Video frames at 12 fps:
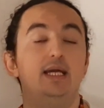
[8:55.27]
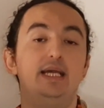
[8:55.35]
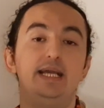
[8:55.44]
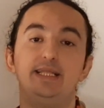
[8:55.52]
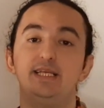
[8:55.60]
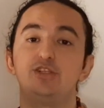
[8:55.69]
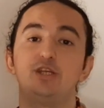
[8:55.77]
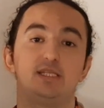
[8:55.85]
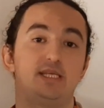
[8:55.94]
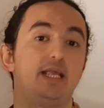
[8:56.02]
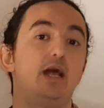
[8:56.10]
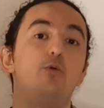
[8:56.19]
In this
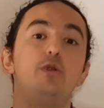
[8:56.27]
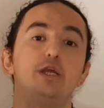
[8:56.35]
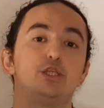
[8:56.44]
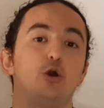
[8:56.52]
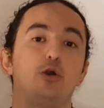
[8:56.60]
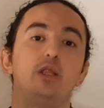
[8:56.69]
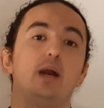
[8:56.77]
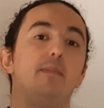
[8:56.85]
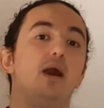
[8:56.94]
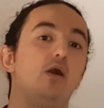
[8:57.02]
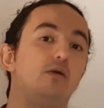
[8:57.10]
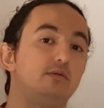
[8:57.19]
Trecena, we are talking
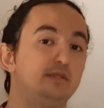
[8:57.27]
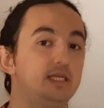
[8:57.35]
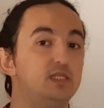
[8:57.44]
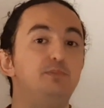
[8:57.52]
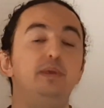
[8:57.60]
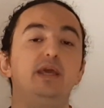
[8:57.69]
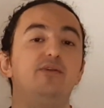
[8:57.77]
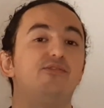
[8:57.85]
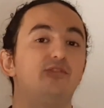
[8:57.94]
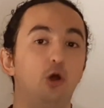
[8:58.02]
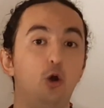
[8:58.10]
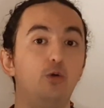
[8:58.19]
about this big
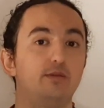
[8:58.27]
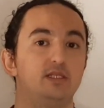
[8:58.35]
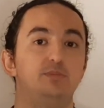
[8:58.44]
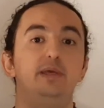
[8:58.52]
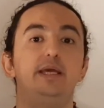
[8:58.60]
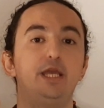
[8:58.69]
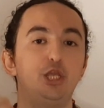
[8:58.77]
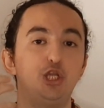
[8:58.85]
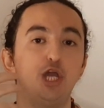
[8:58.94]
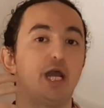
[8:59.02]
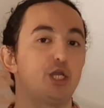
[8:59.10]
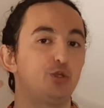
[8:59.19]
flow, this big
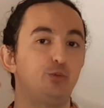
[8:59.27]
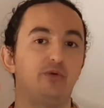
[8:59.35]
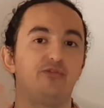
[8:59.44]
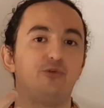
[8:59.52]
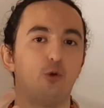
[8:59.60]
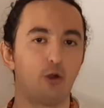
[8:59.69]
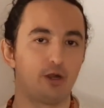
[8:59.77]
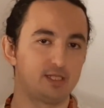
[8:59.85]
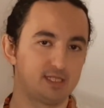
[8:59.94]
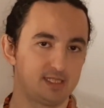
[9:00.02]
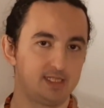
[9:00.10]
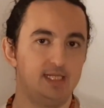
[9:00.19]
injection of
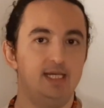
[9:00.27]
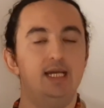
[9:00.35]
force.